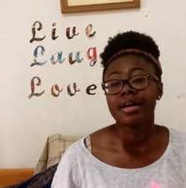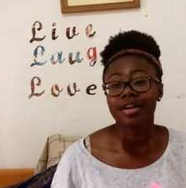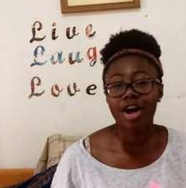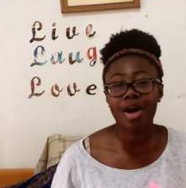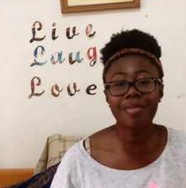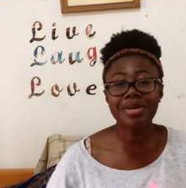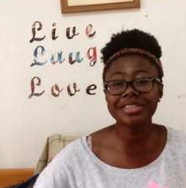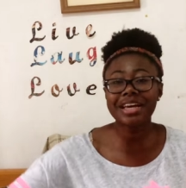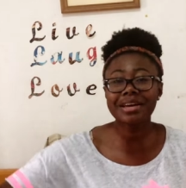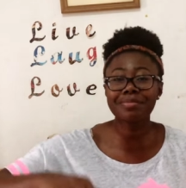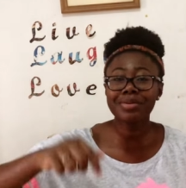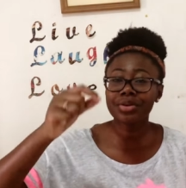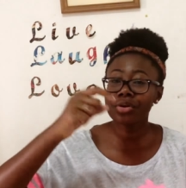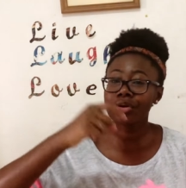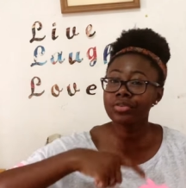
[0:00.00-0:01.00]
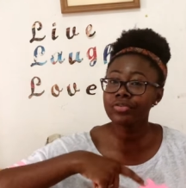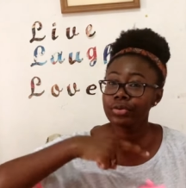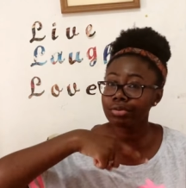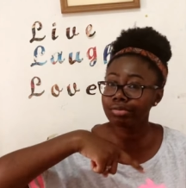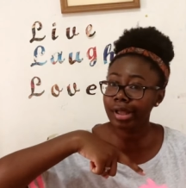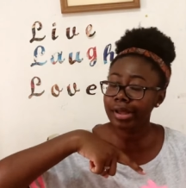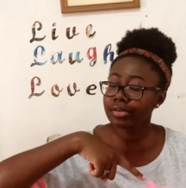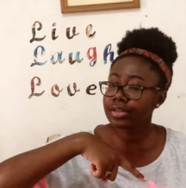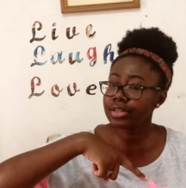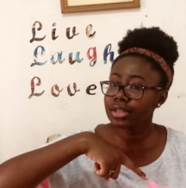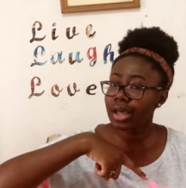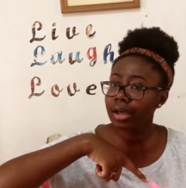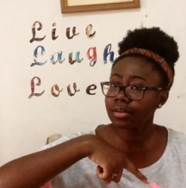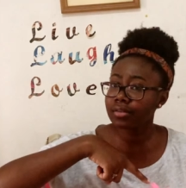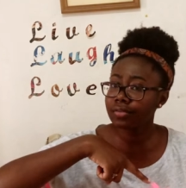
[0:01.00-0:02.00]
Comment down below if you like these
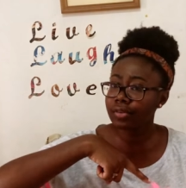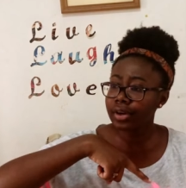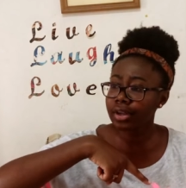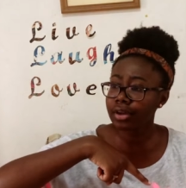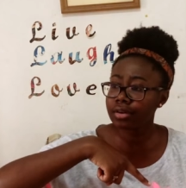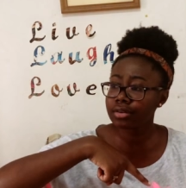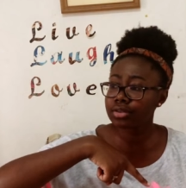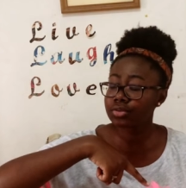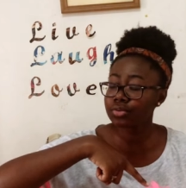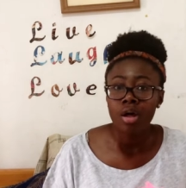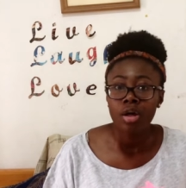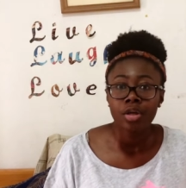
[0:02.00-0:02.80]
kind of videos.